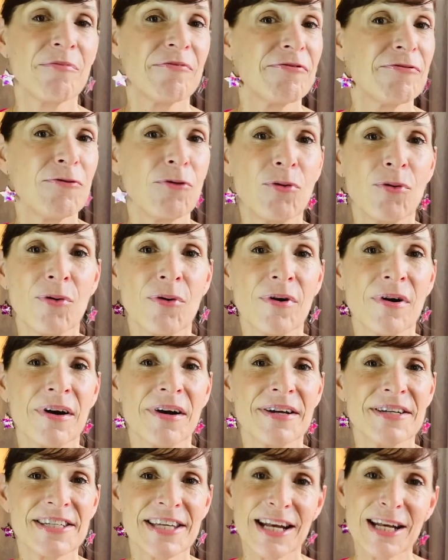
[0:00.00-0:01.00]

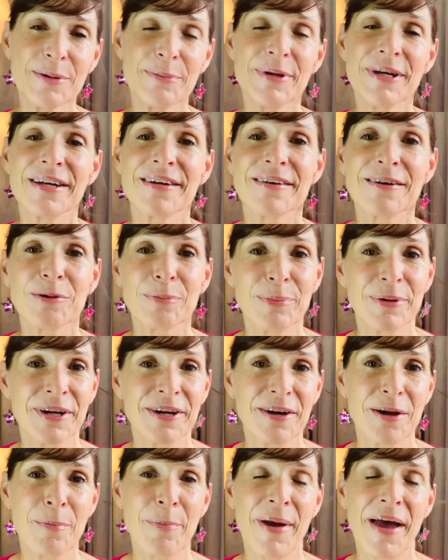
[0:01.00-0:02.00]
for telling me a little
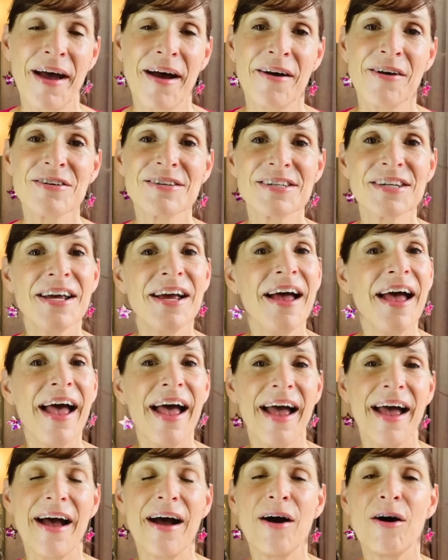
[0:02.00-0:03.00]
bit about
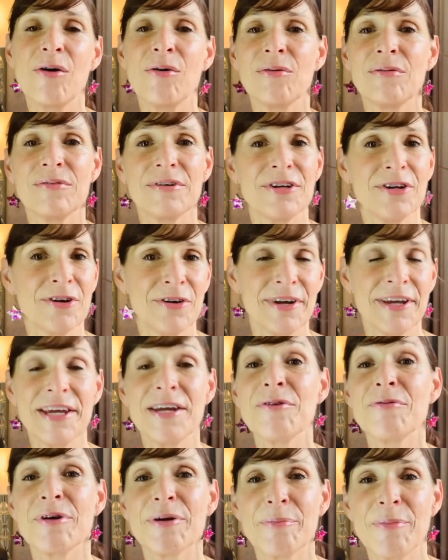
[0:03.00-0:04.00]
how, you know,
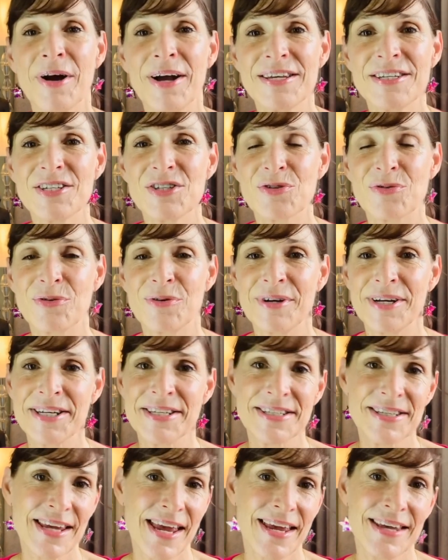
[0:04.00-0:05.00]
hearing my
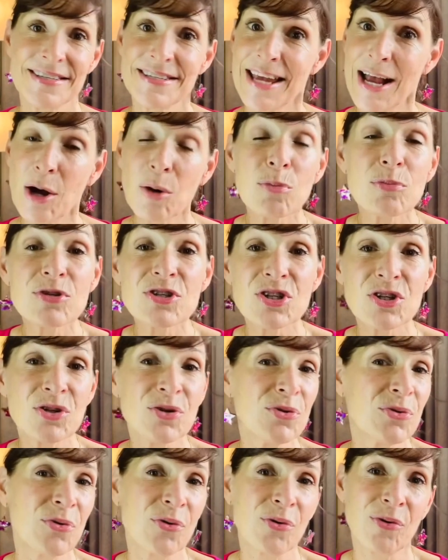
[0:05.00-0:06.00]
stories has helped
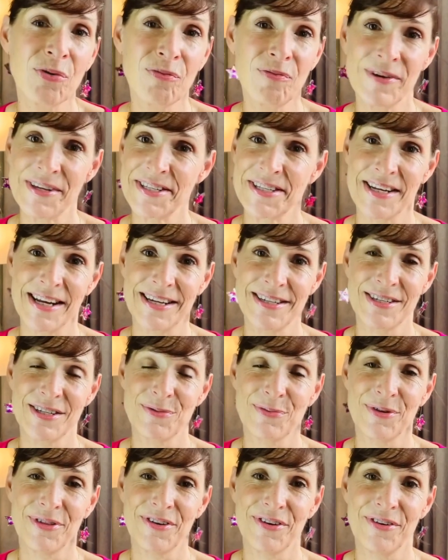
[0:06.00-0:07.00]
you or
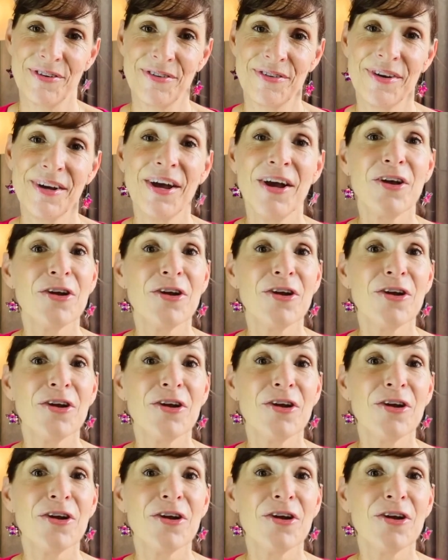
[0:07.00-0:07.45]
resonated with you.